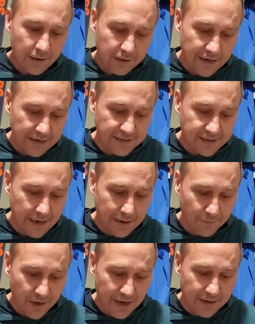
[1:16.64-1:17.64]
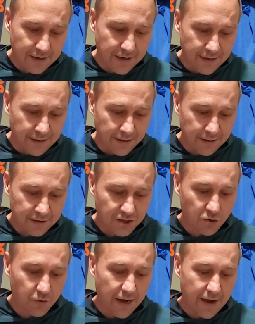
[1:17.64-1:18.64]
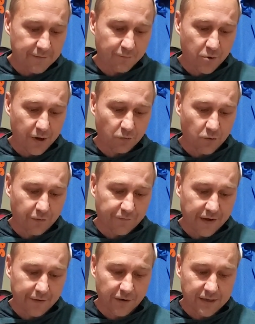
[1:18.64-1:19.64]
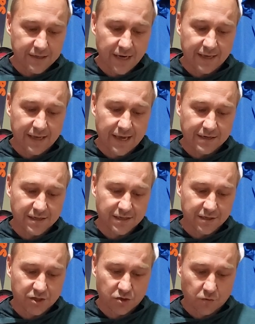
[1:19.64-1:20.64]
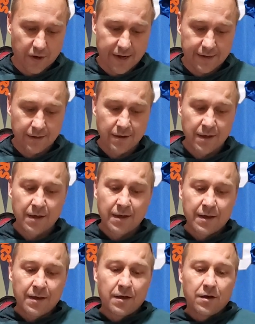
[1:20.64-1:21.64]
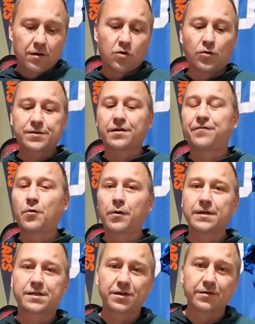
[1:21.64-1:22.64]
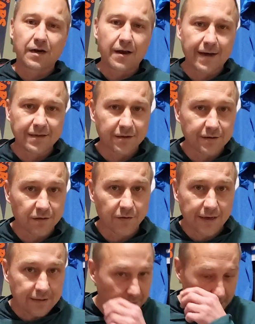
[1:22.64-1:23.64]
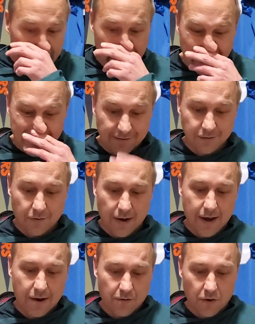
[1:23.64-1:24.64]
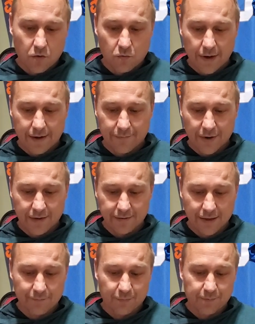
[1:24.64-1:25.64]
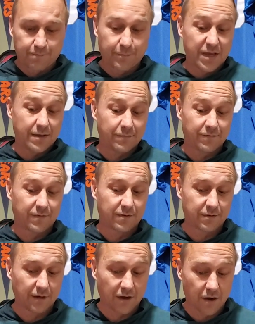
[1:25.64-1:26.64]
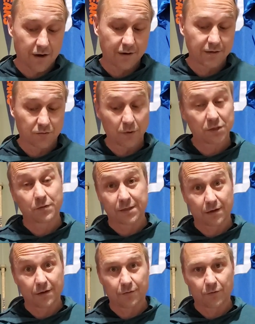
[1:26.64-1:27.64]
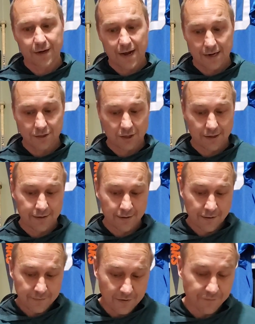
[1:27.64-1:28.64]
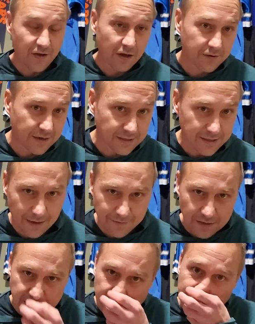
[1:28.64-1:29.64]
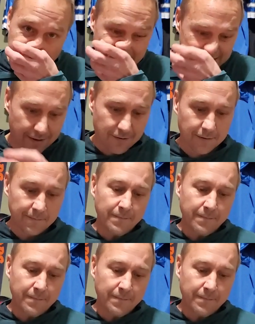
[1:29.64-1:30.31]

Next game, Indy, two and a half point road favorites against Detroit. Colts are four and two. The Lions are three and three. I don't know how. Oh, wait a minute. They beat the Cards, which was a good win actually. The Falcons and the Jags, though.